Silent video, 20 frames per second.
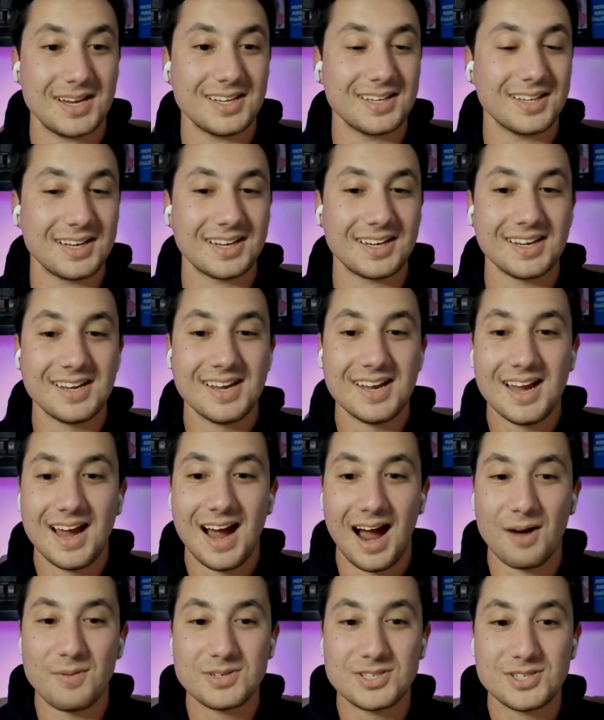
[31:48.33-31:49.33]
Like
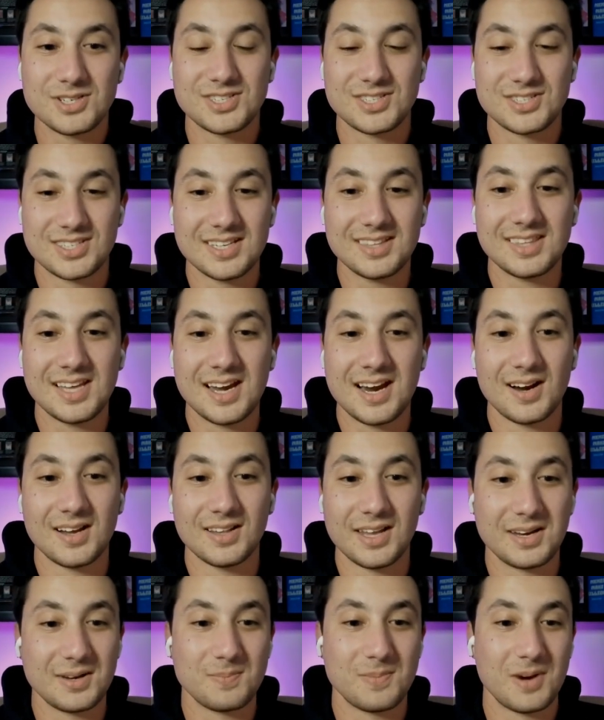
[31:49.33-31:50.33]
I would just sit there and
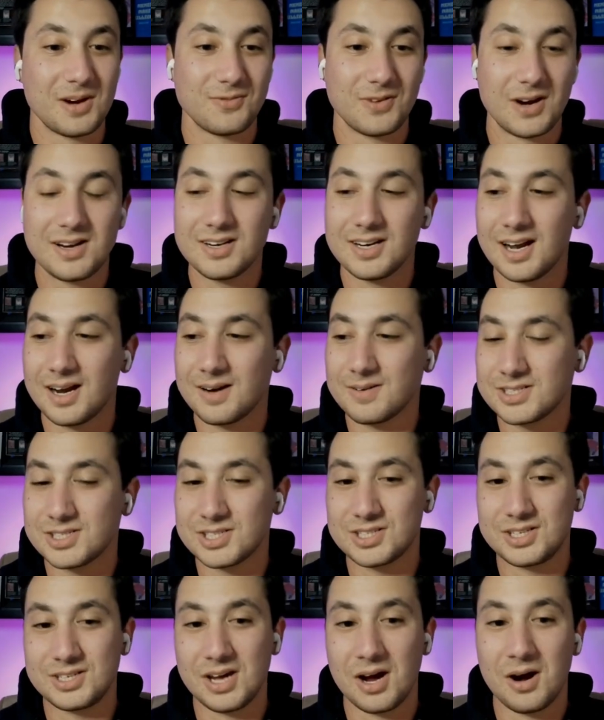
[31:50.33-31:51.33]
like my friend and I would just
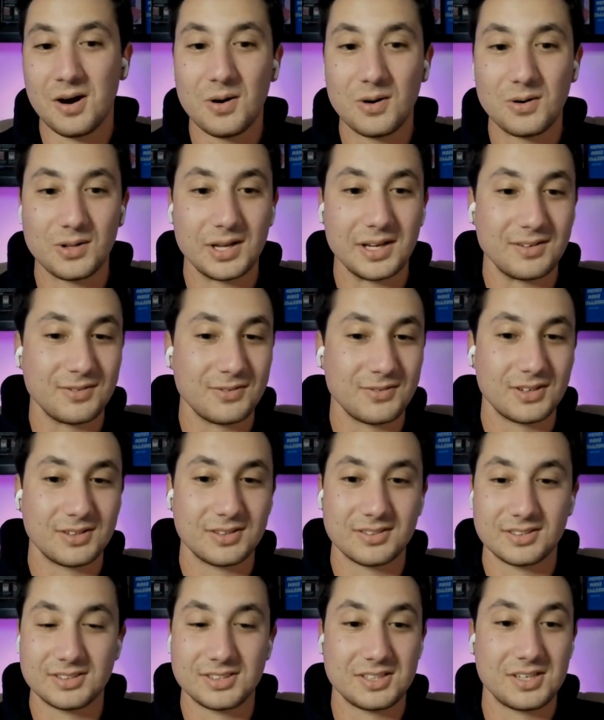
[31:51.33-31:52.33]
go like for,
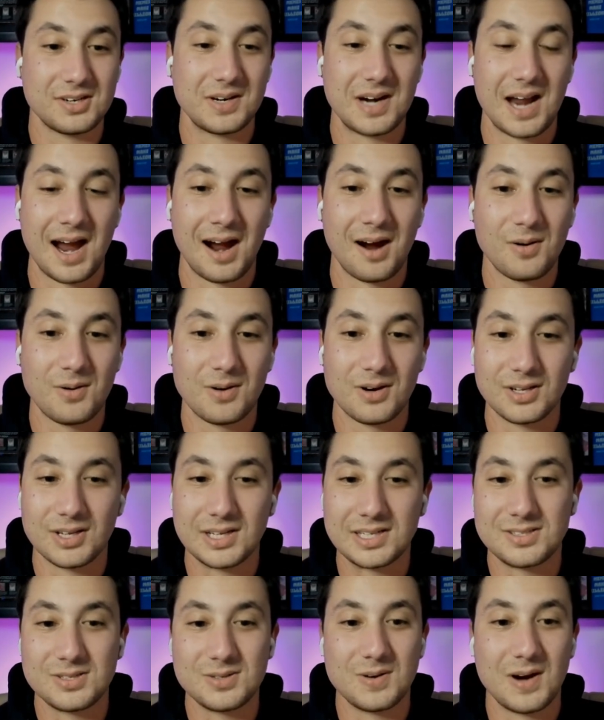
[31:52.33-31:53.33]
an hour,
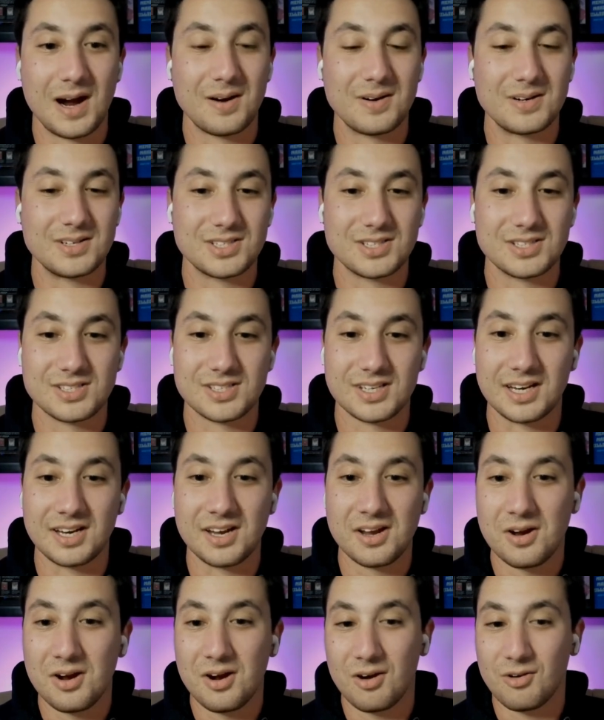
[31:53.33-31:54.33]
like 2 hours, just like
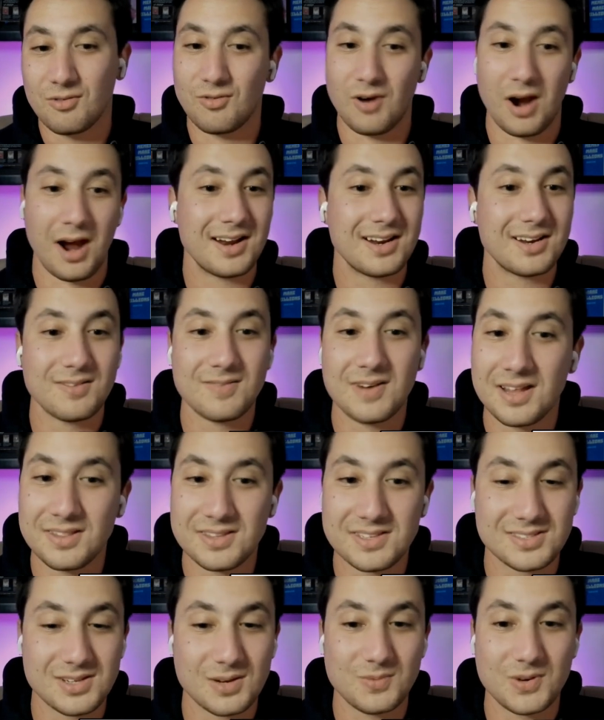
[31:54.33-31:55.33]
riding around the
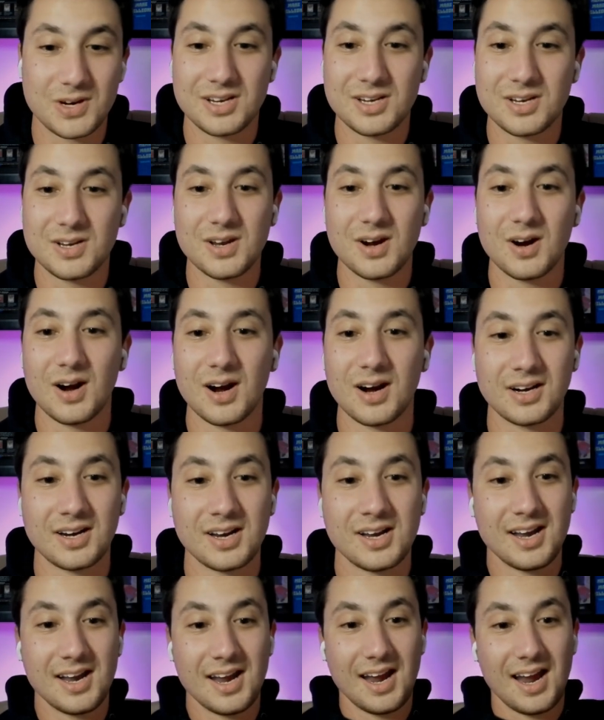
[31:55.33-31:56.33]
subway in New York.
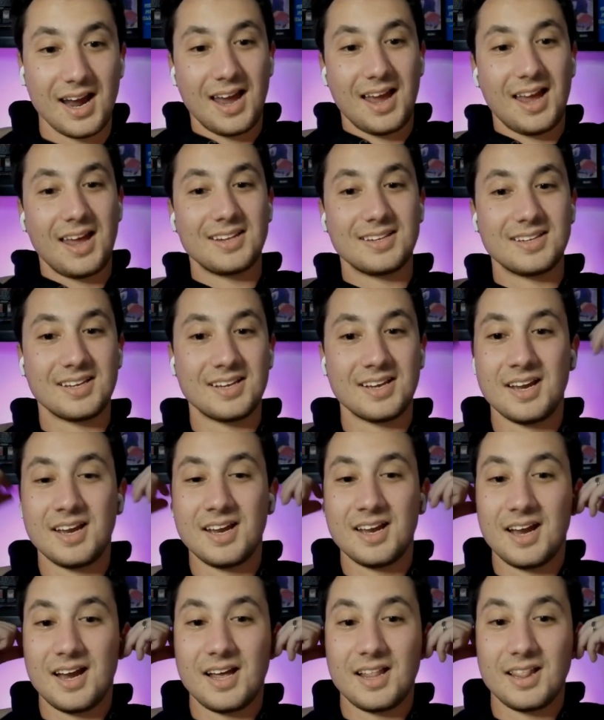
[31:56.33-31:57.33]
And
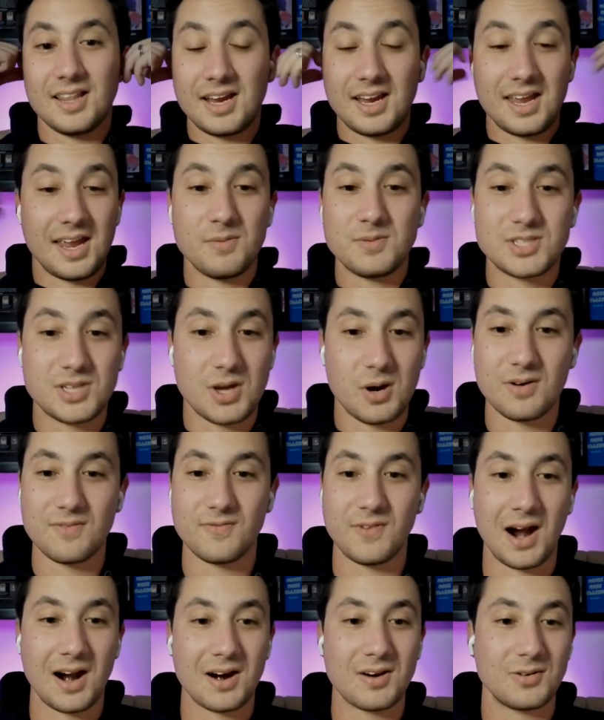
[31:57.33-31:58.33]
like it was going
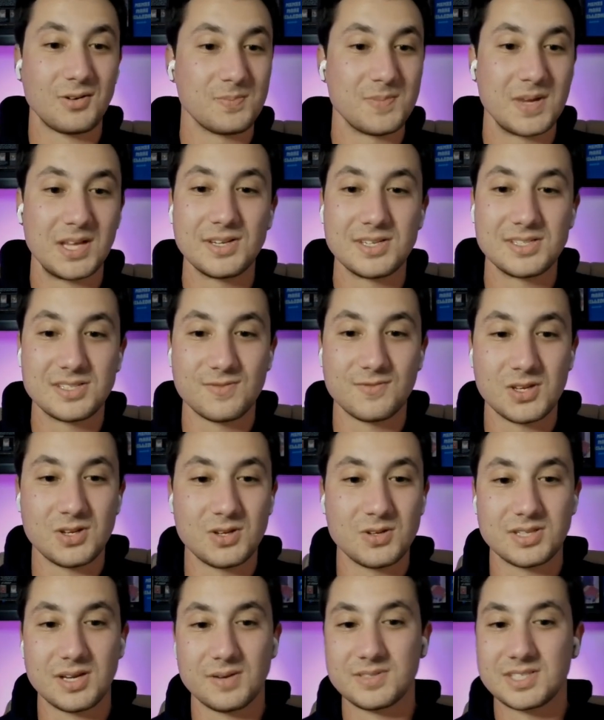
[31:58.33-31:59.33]
viral, millions of
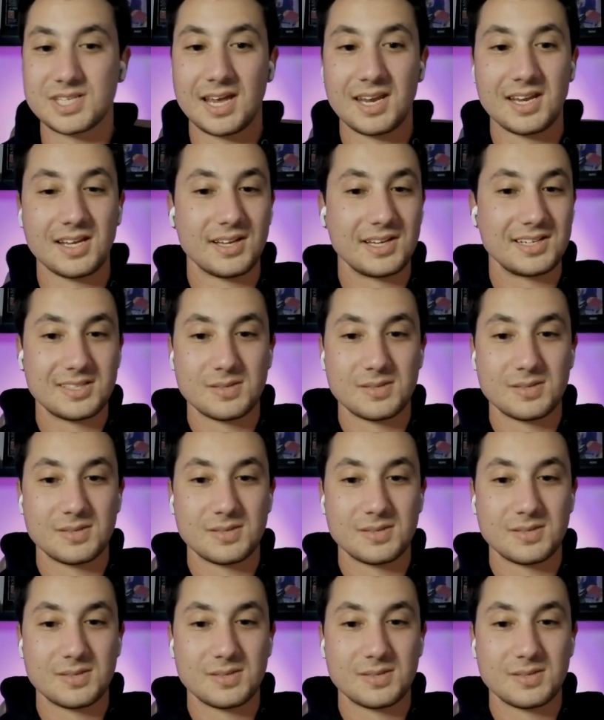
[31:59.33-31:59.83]
views. I was getting like some